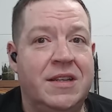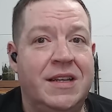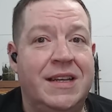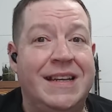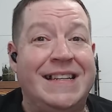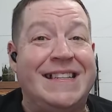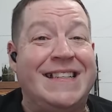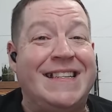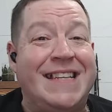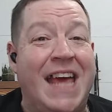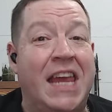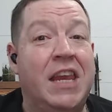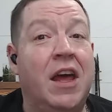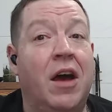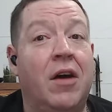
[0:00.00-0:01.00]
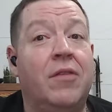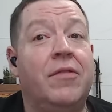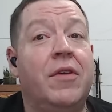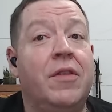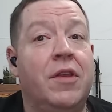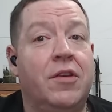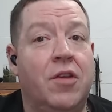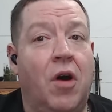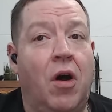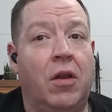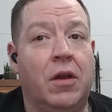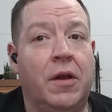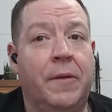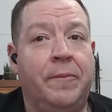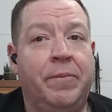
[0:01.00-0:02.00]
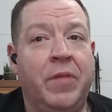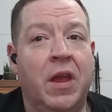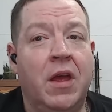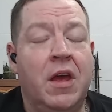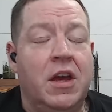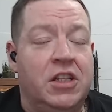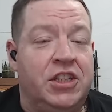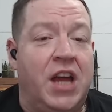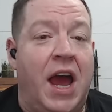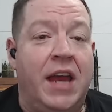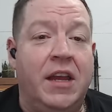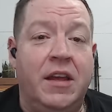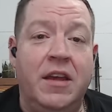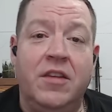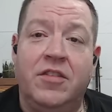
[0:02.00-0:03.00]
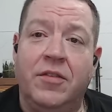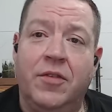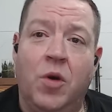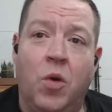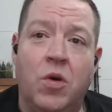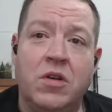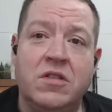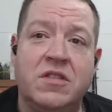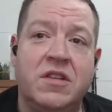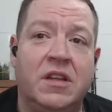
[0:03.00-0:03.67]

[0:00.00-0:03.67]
instead of the dollar. China is, of course,